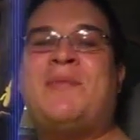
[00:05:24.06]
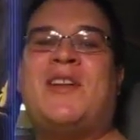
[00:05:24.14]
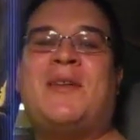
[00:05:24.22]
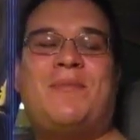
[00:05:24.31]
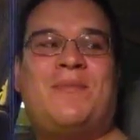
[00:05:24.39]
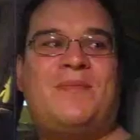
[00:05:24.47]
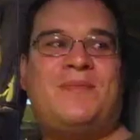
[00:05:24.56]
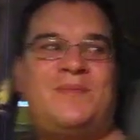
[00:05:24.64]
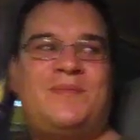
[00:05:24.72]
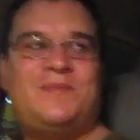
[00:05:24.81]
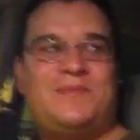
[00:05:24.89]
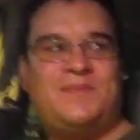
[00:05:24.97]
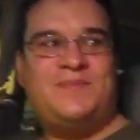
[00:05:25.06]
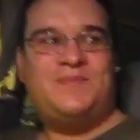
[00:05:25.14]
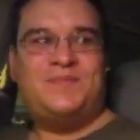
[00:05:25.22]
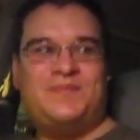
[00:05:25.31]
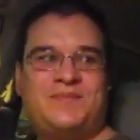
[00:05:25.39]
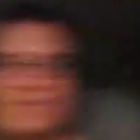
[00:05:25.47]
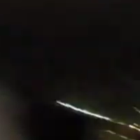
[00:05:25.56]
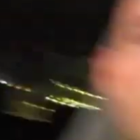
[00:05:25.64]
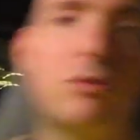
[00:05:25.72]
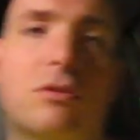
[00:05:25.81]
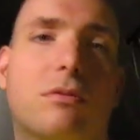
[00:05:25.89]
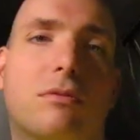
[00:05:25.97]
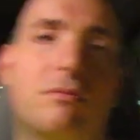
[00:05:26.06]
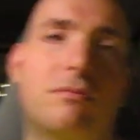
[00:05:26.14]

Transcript: about... That's what a lot of people might say, folks.